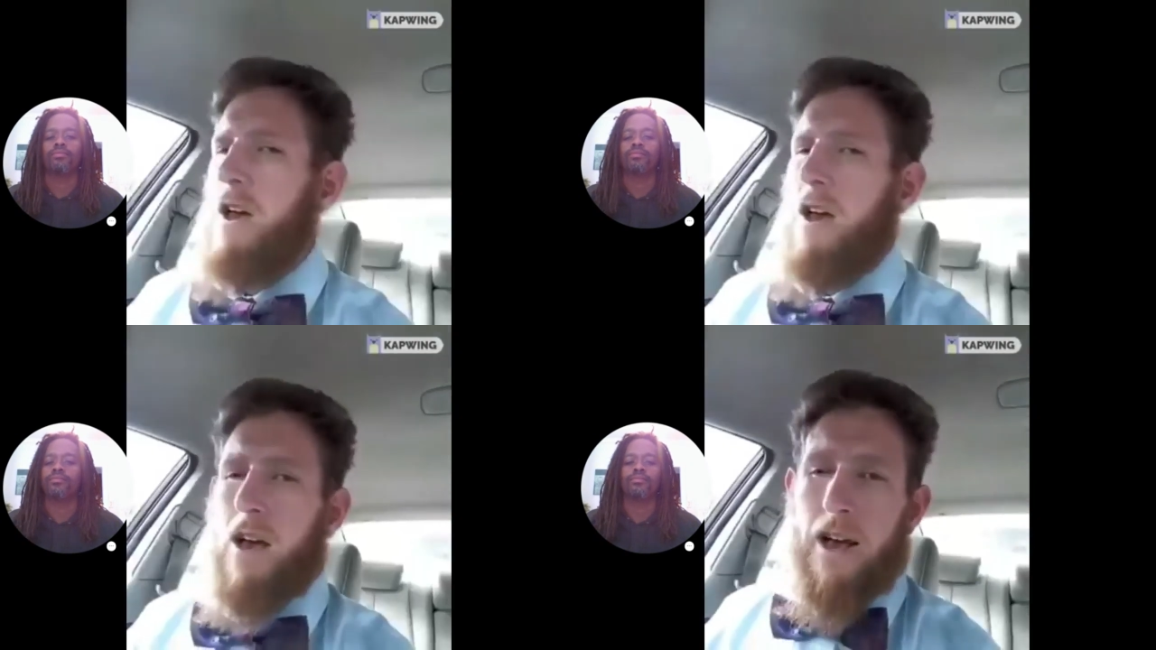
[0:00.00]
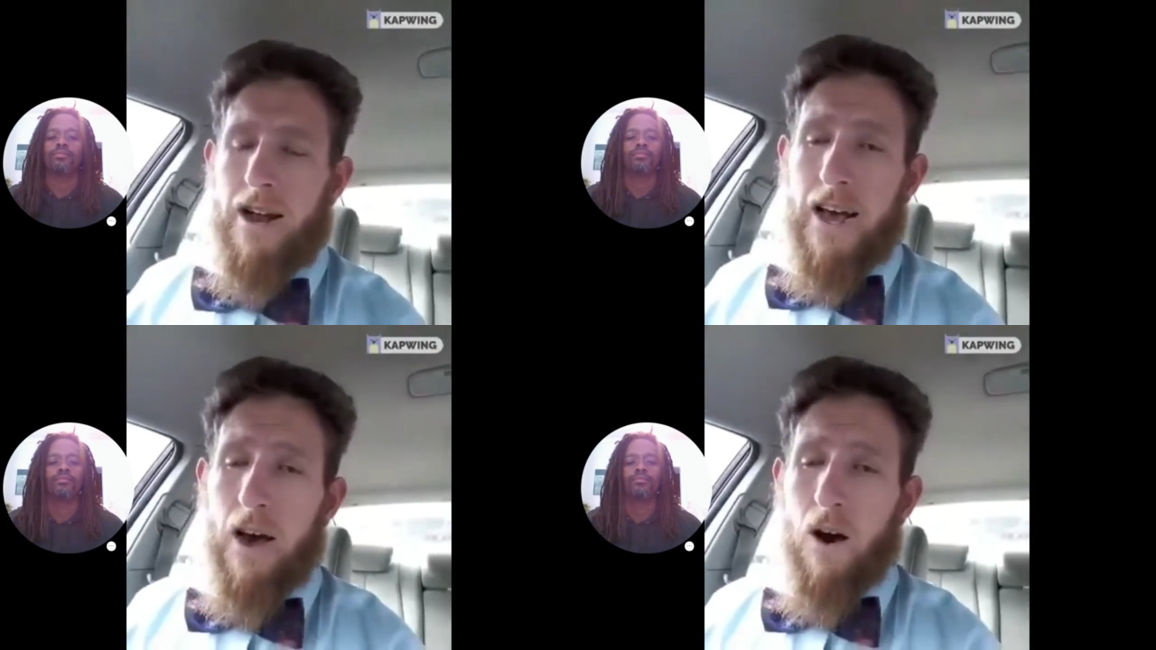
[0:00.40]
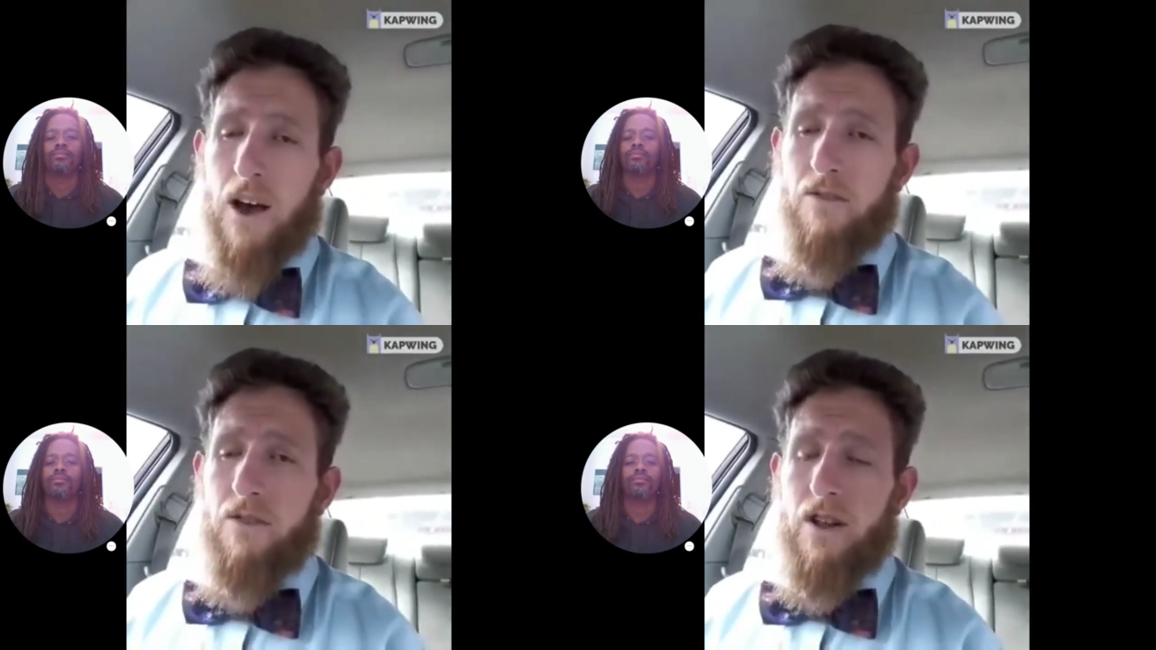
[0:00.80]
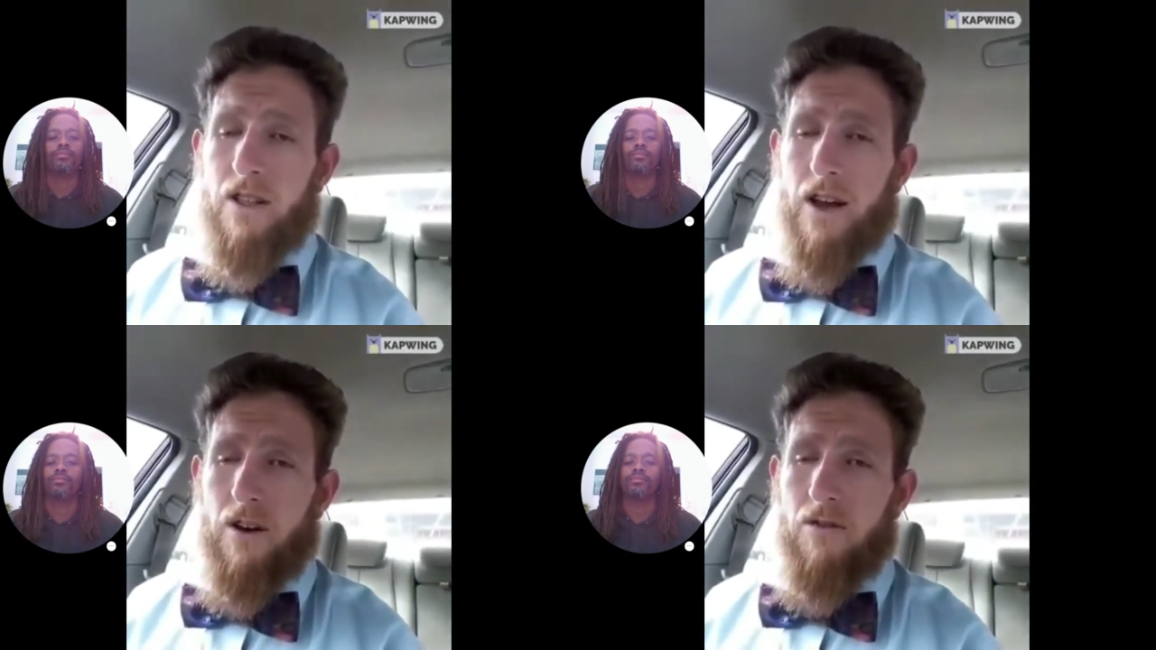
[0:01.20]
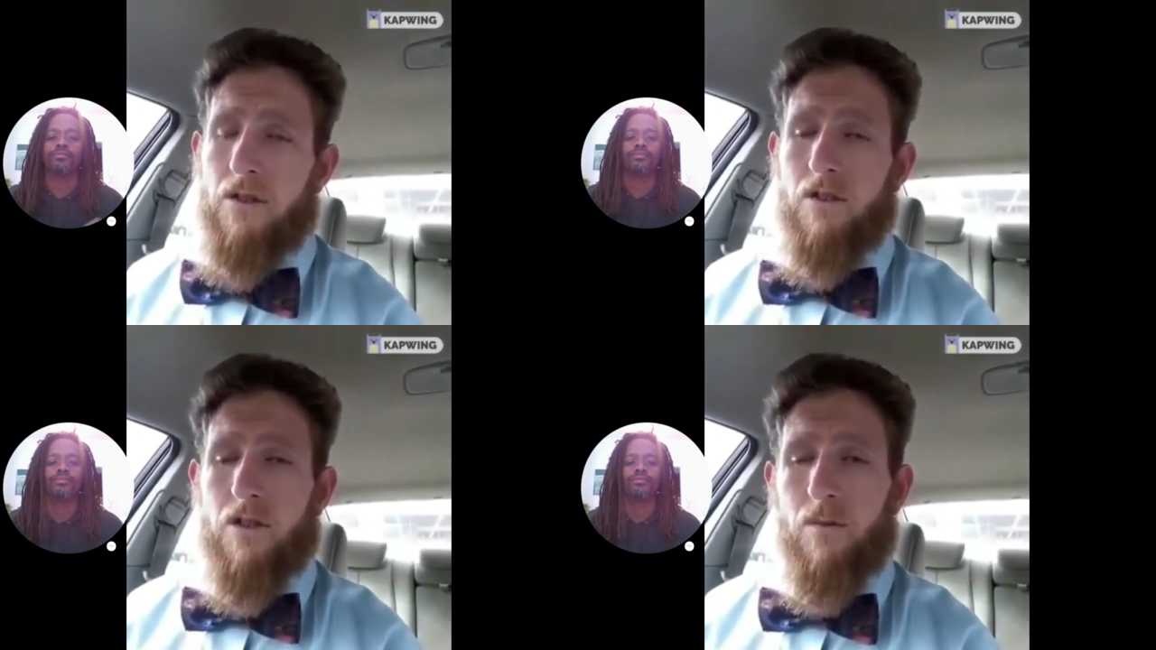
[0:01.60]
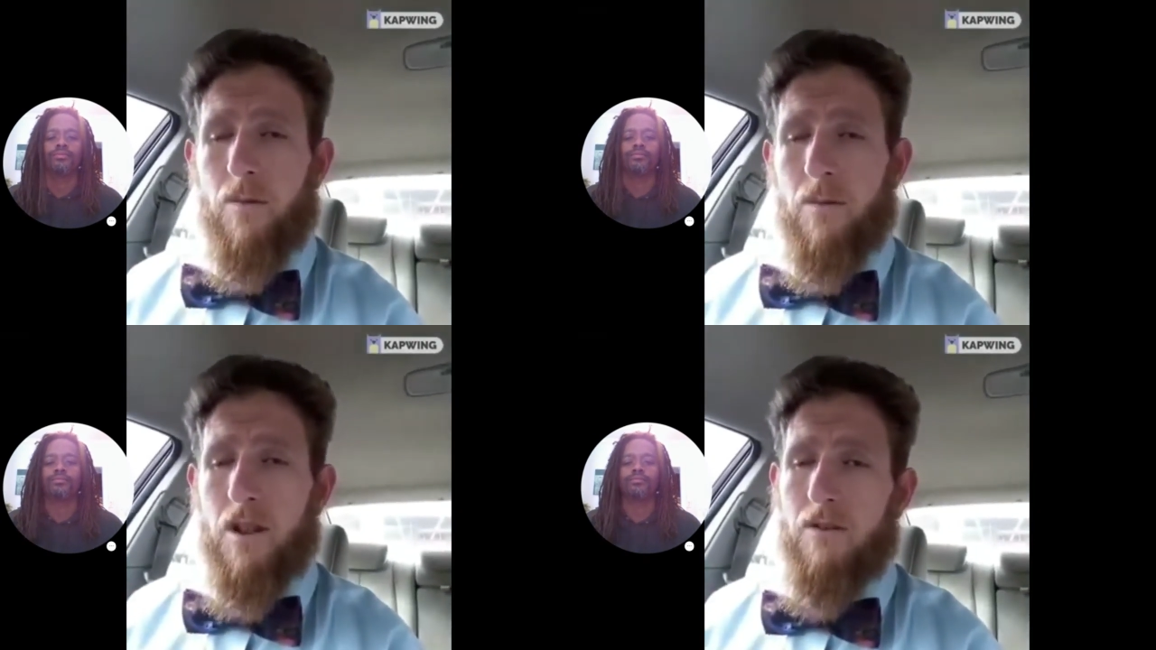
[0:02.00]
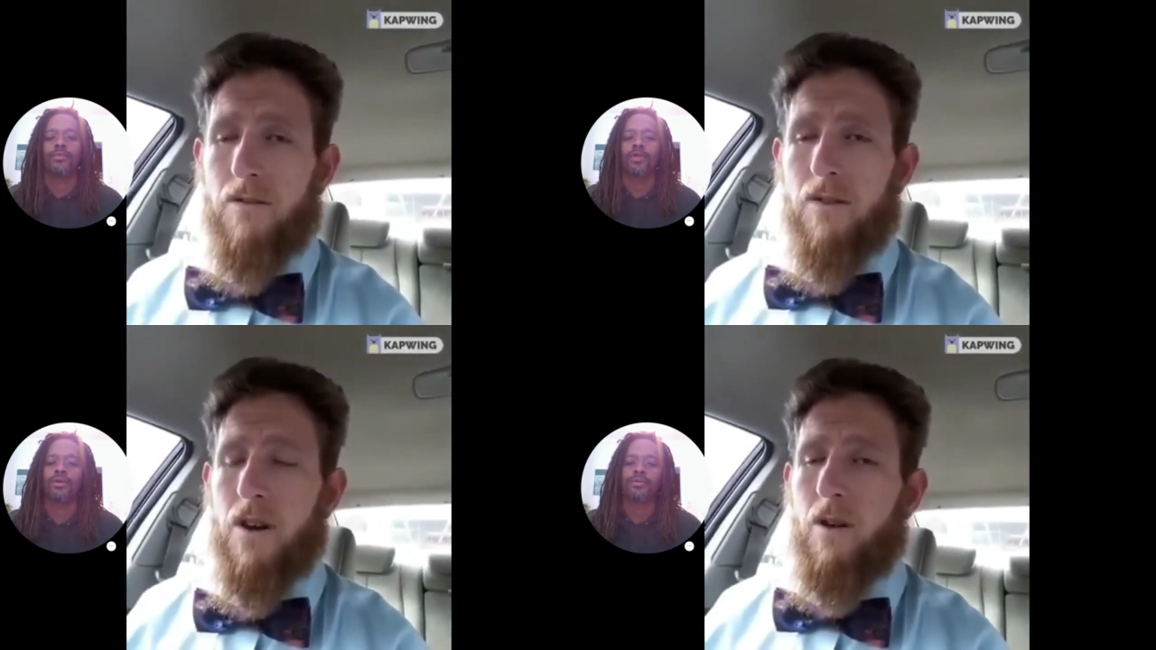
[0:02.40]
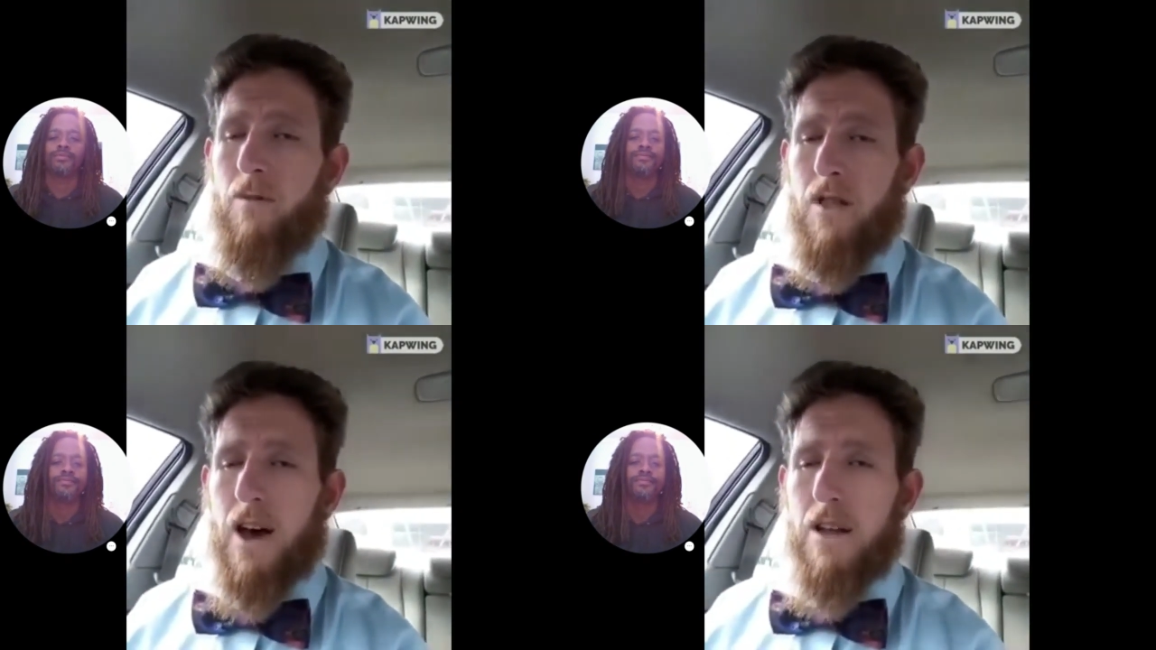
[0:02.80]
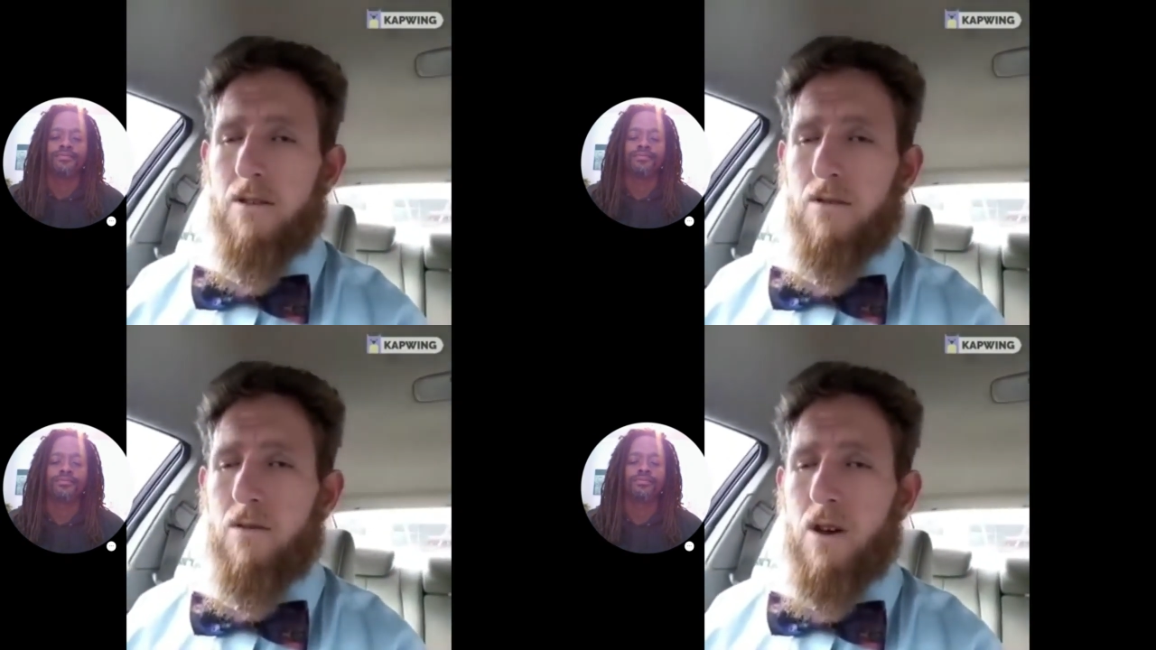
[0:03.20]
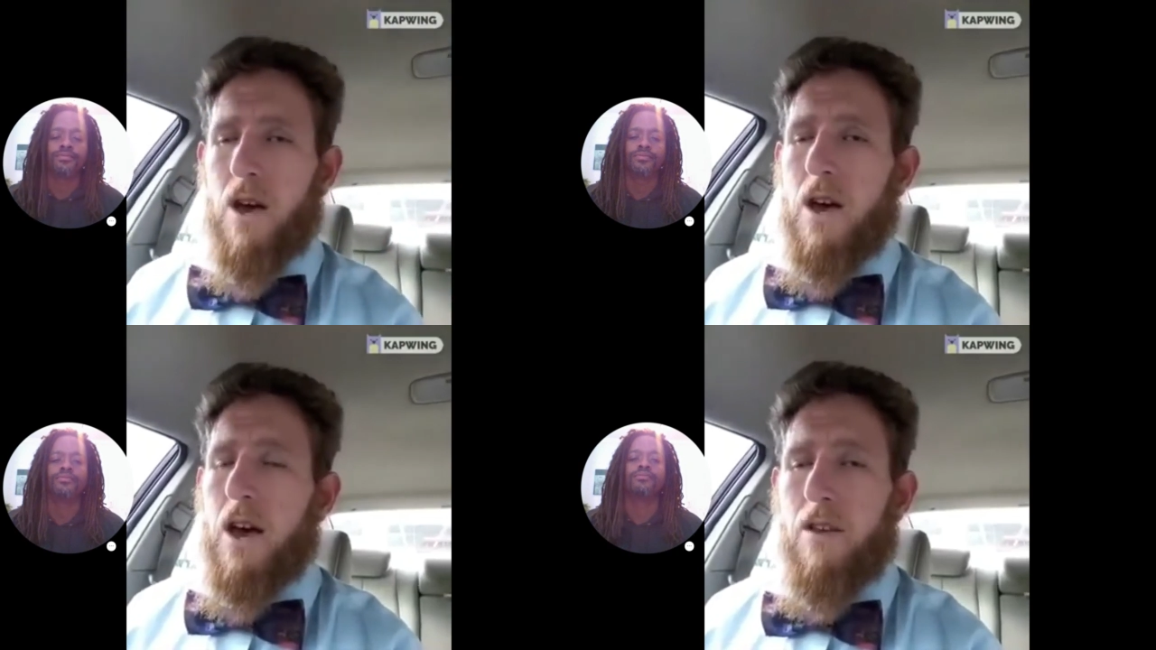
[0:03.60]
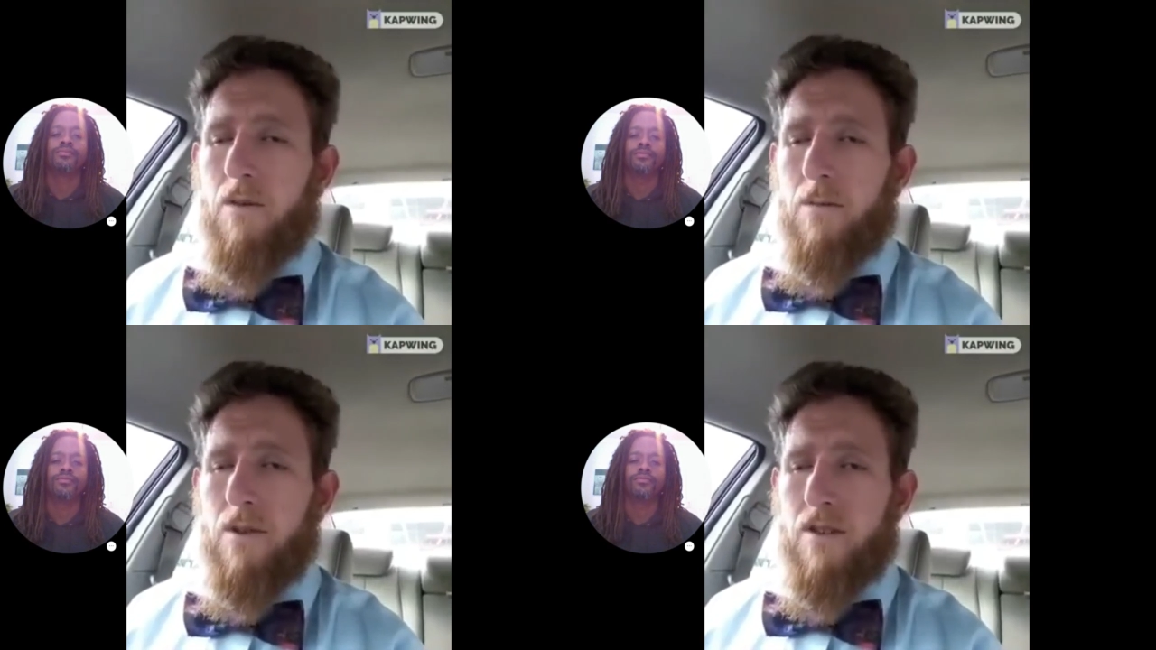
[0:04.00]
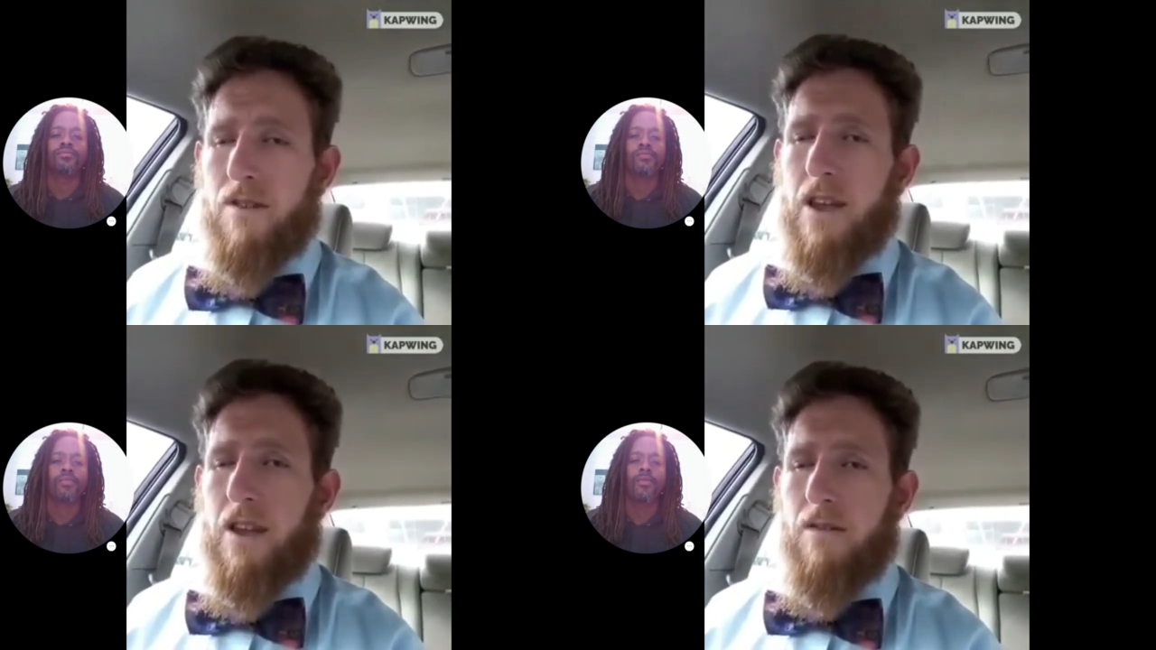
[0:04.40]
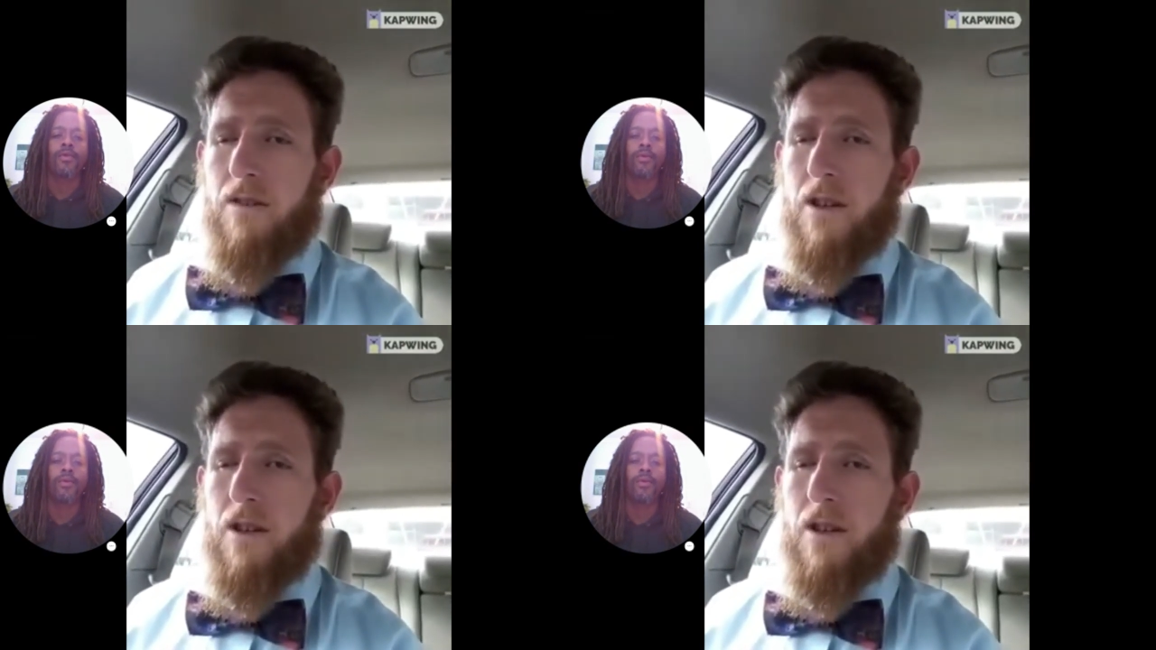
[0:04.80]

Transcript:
Speaker 1: Now, as for Gentiles, there's going to be many of you that feel like you've been lied to and you've been deceived.